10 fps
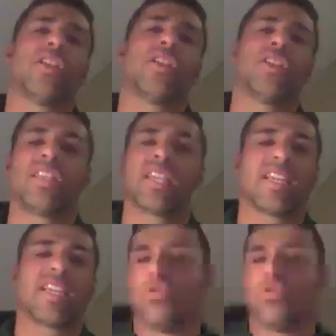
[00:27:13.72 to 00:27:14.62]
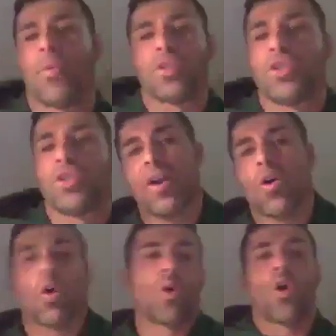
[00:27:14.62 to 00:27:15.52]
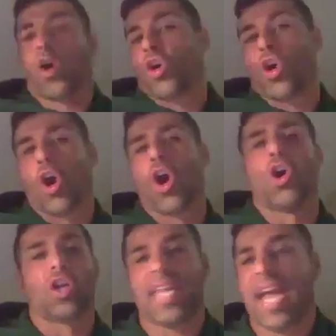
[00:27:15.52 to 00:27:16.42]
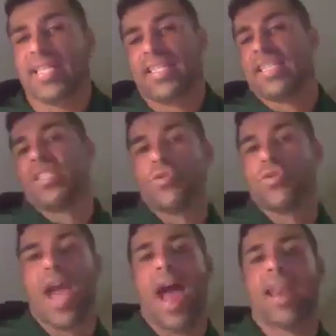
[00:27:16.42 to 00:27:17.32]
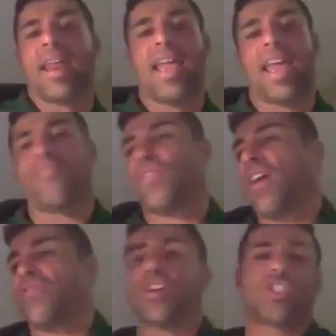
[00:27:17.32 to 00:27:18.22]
the normal dude, like, or girl, get to do that if they're